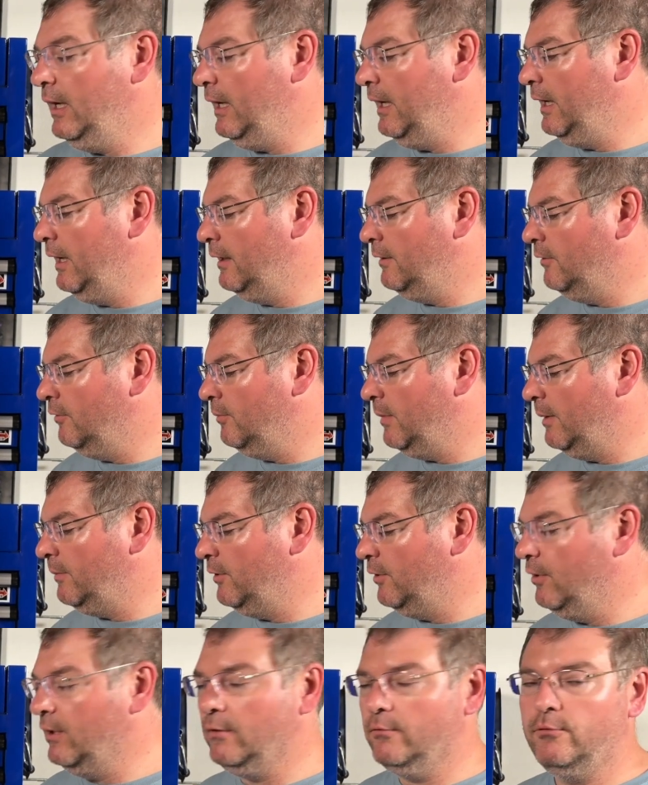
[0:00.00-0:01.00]
and maybe
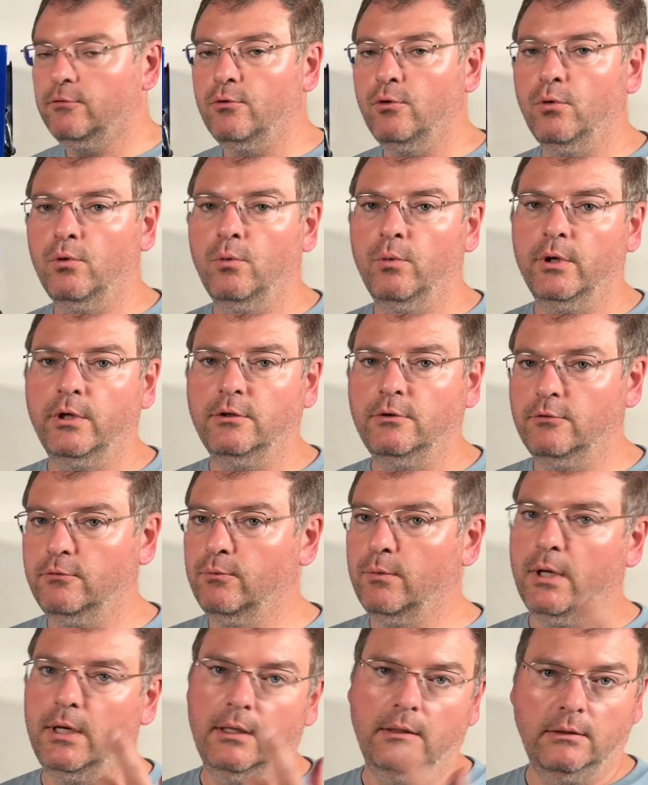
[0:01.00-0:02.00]
you're at a school where you
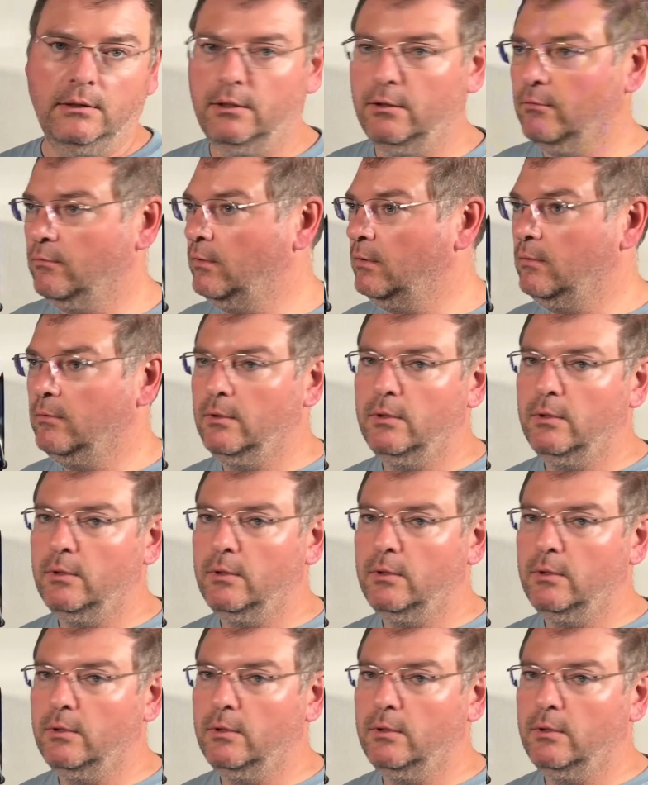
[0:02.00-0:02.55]
just want to